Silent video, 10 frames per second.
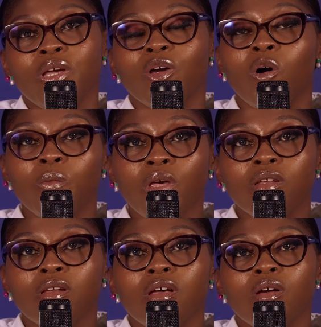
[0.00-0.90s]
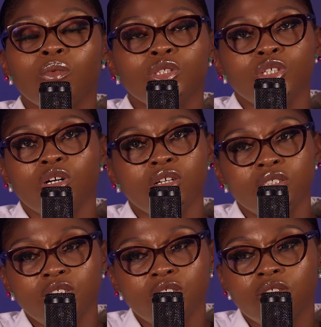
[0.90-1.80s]
in coping with your
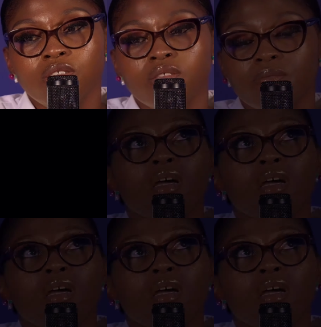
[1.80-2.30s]
conditions.